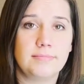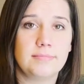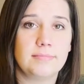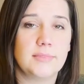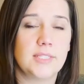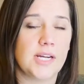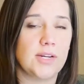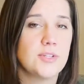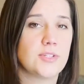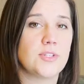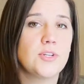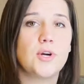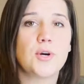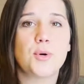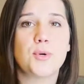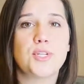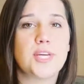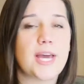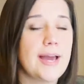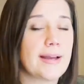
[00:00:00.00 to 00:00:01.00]
There is
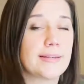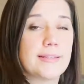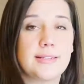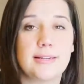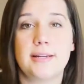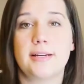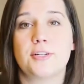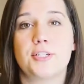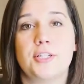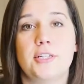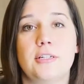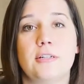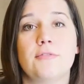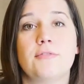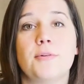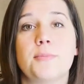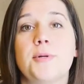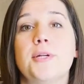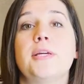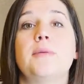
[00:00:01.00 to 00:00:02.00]
no tax deduction
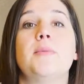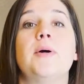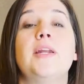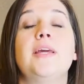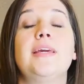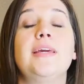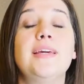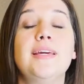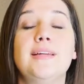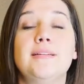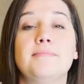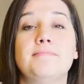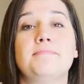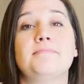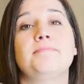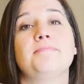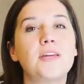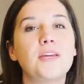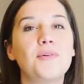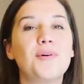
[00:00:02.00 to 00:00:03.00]
for putting money in. So
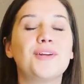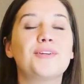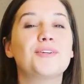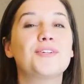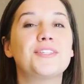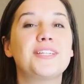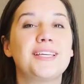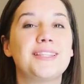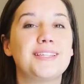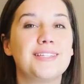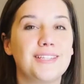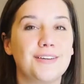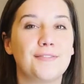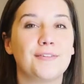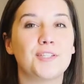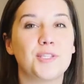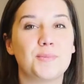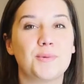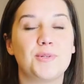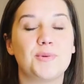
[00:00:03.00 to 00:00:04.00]
now that you understand the
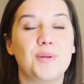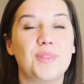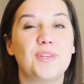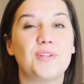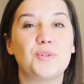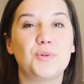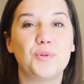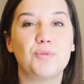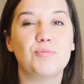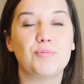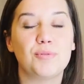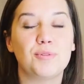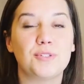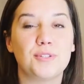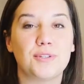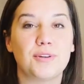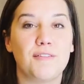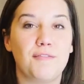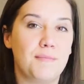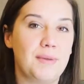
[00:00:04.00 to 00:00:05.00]
difference between the two
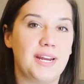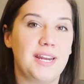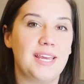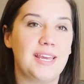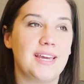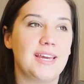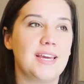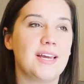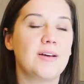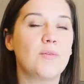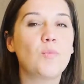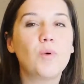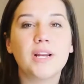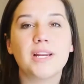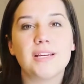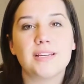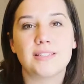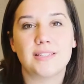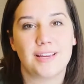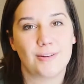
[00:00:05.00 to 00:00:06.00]
pools of money,
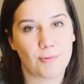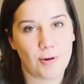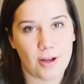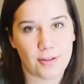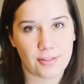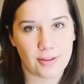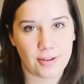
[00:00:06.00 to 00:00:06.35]
what is a Roth